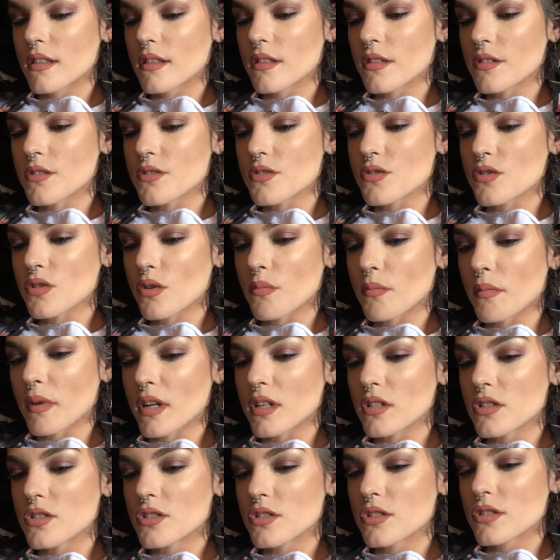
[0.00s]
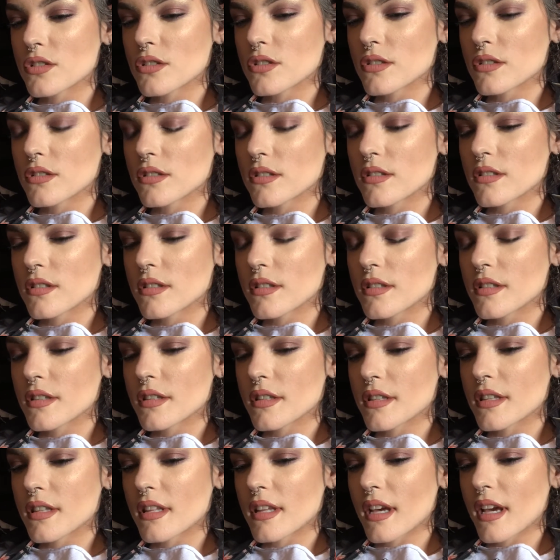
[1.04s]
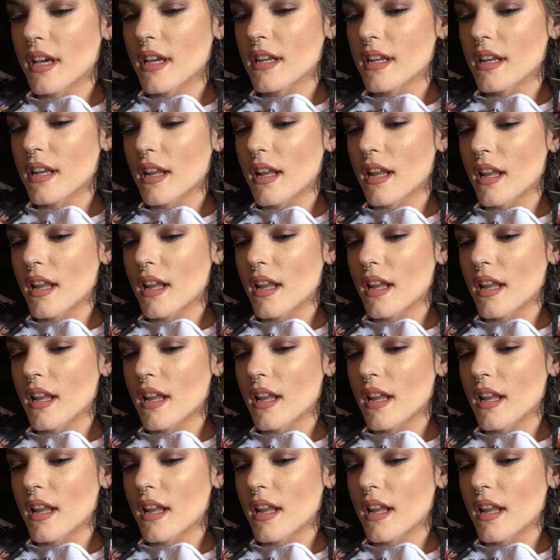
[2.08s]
there's so much that